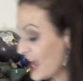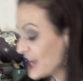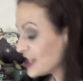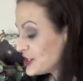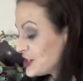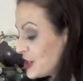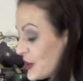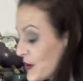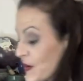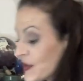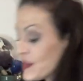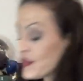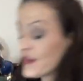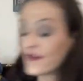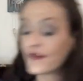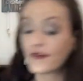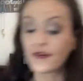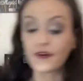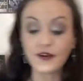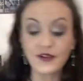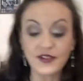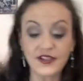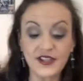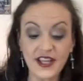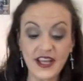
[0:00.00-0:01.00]
So the
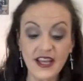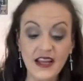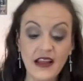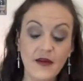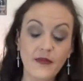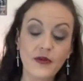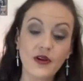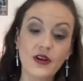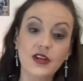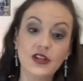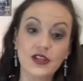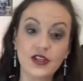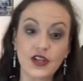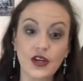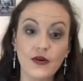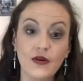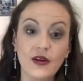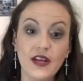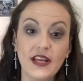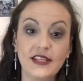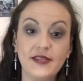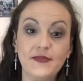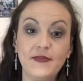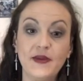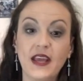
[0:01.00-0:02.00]
first thing I'm gonna do
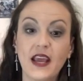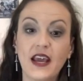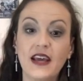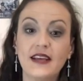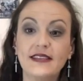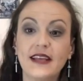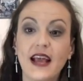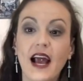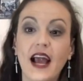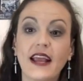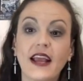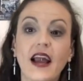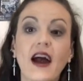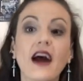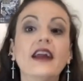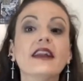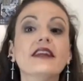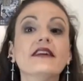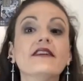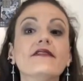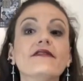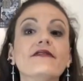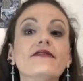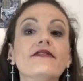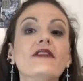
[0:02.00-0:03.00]
is, because I kind
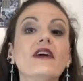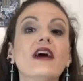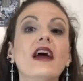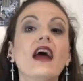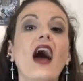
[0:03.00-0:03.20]
of